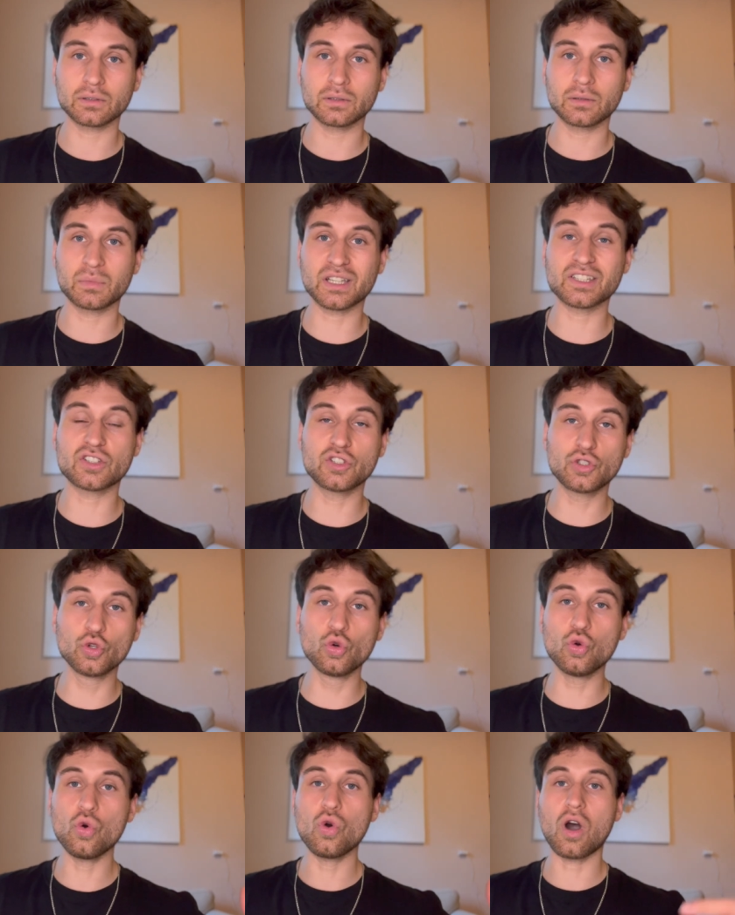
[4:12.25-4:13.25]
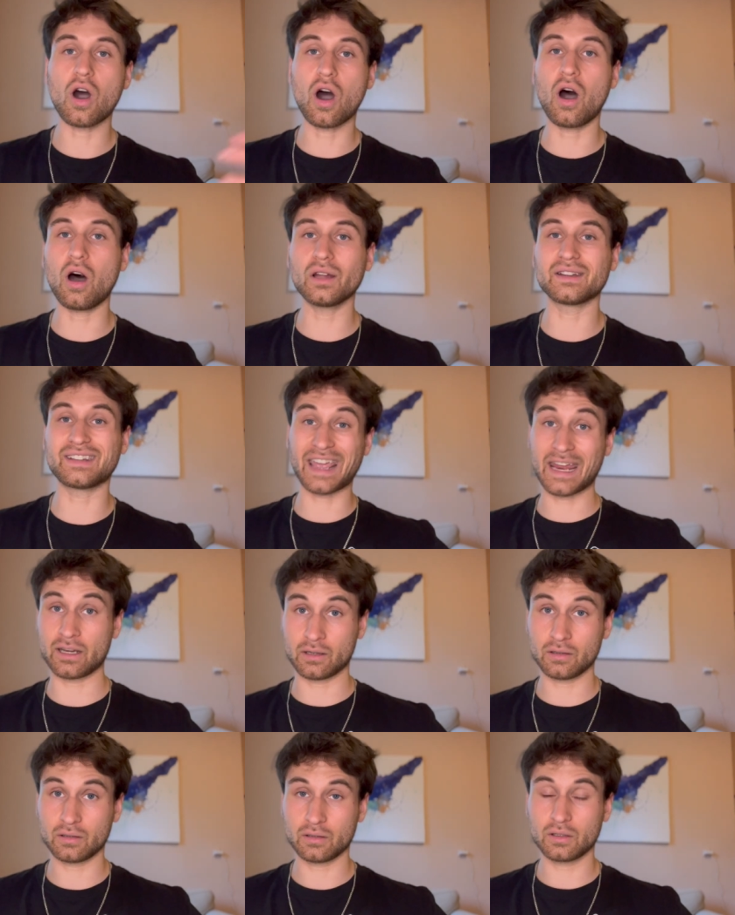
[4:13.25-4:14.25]
Because you are
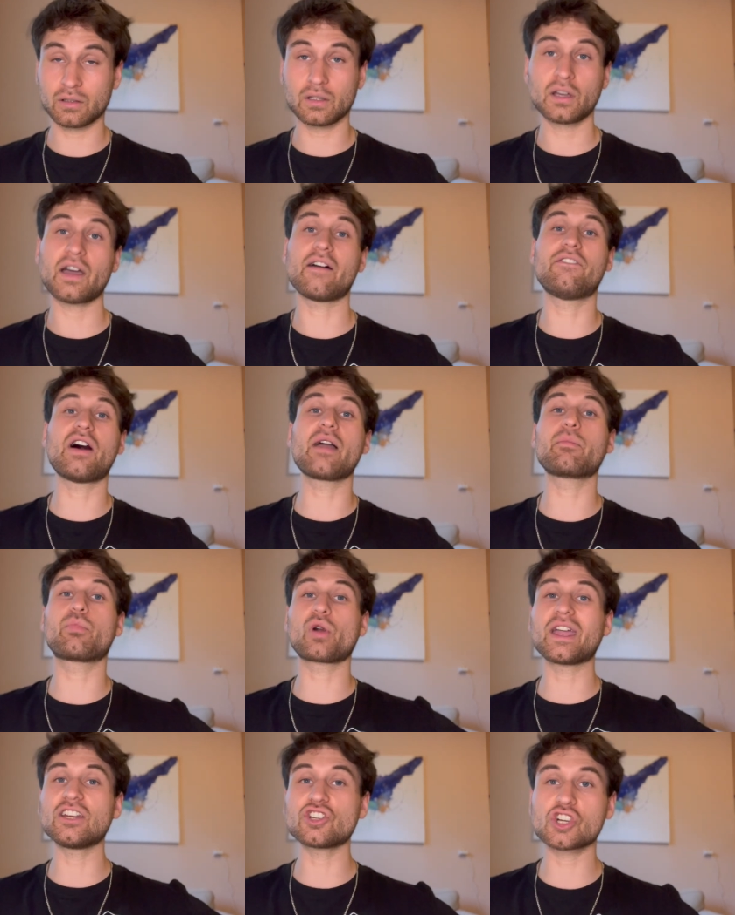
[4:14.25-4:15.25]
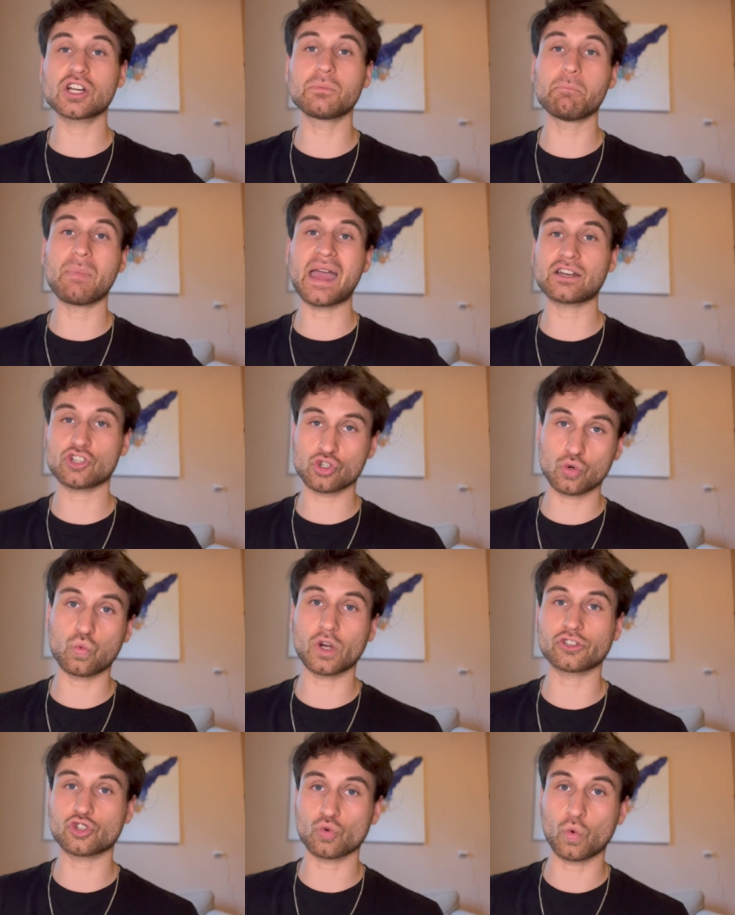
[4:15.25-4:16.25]
then a vibrational match to
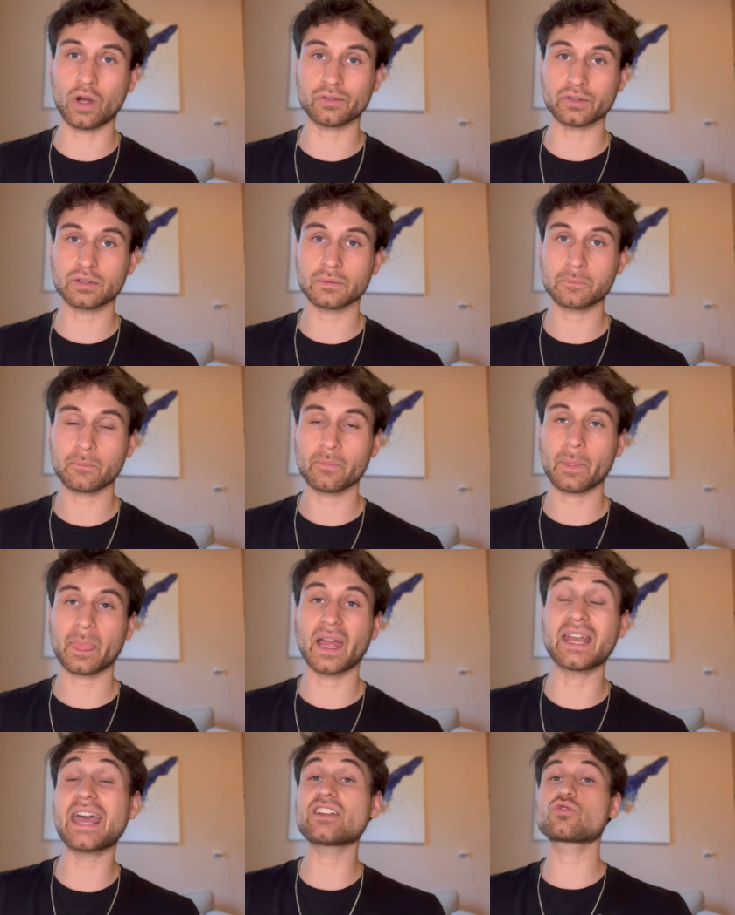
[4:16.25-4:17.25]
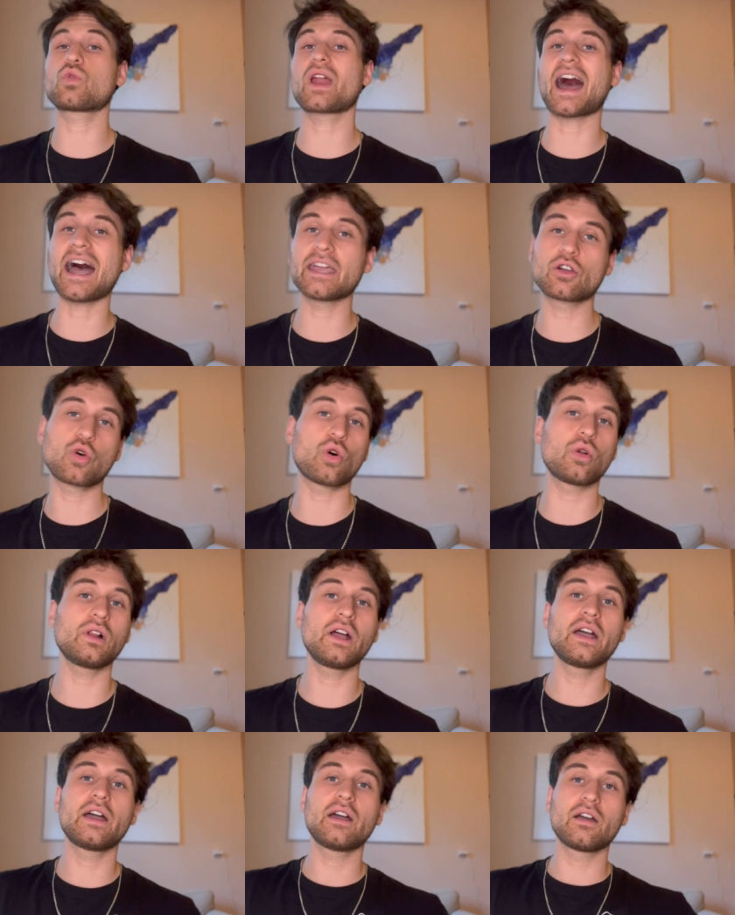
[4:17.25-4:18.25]
what you want. And that's what I call
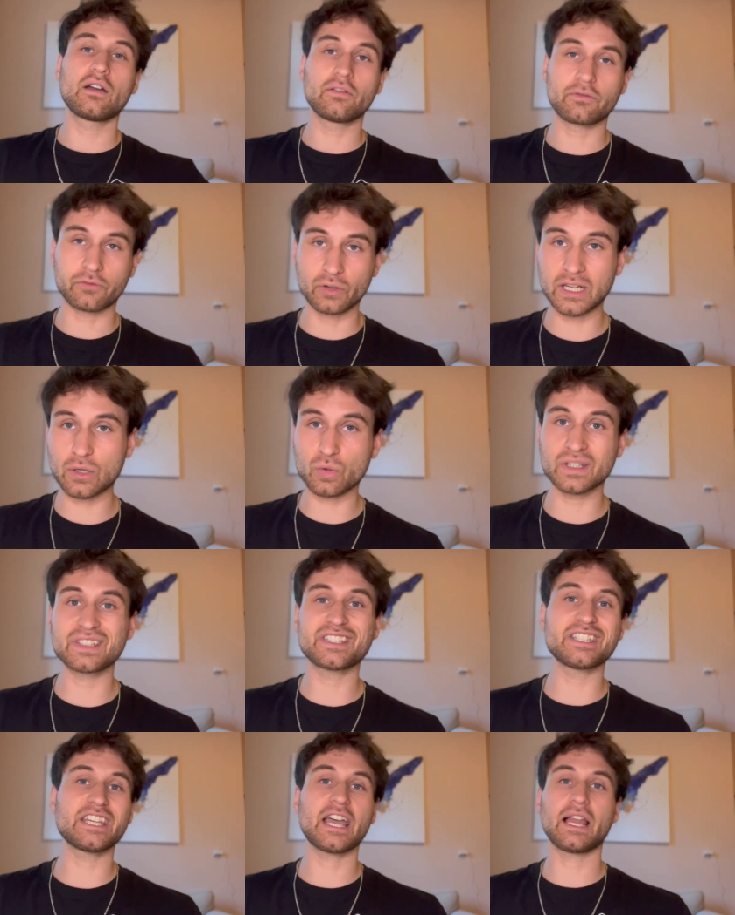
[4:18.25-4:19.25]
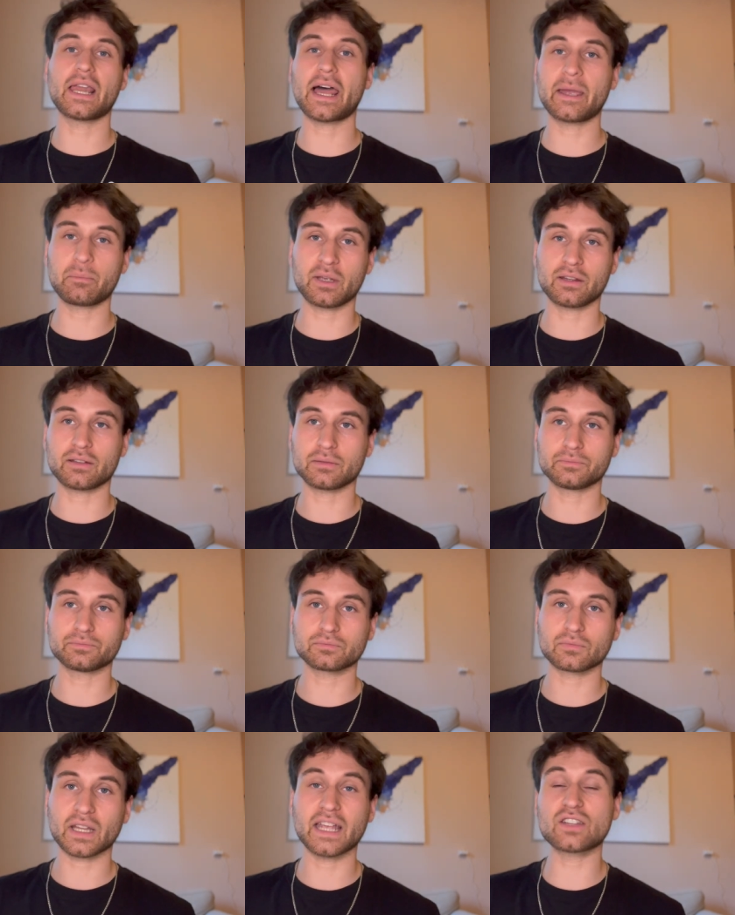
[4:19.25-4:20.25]
frequency alignment.
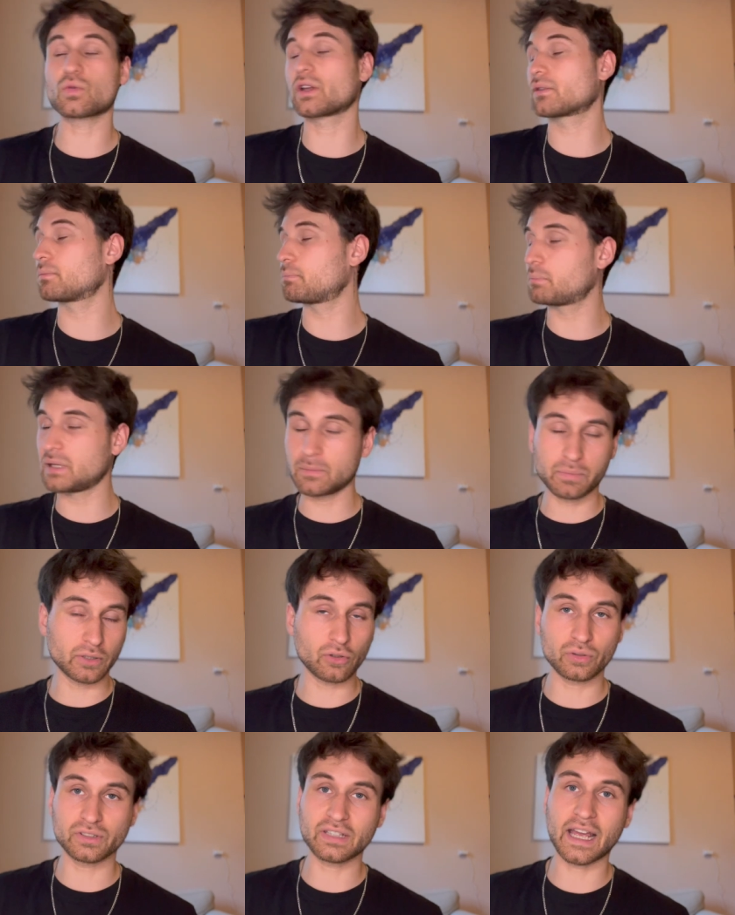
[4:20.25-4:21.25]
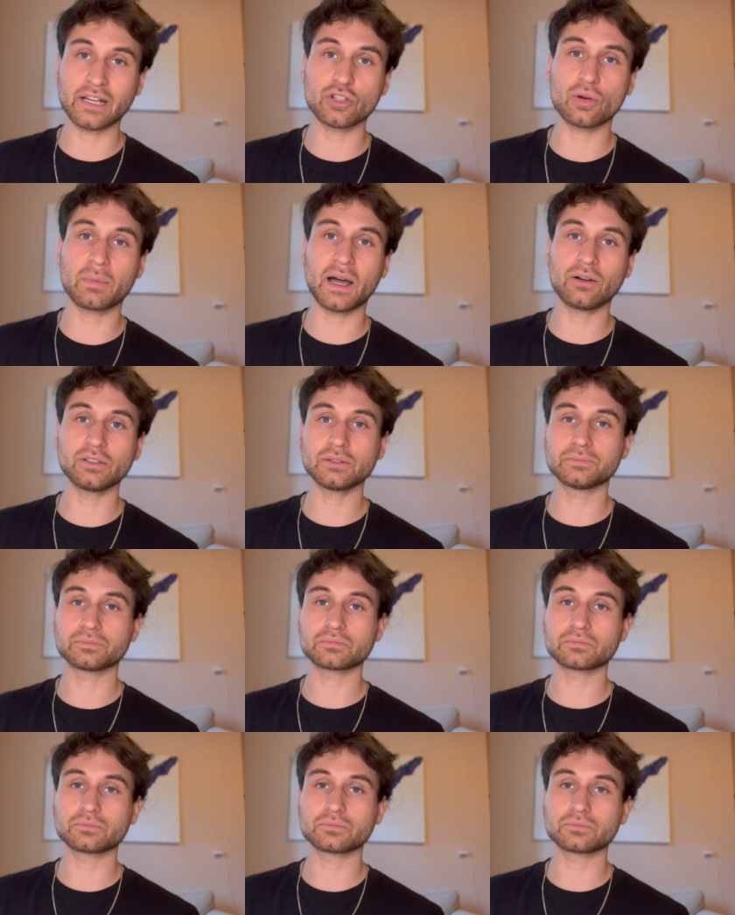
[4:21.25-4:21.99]
That's what people don't tell you about,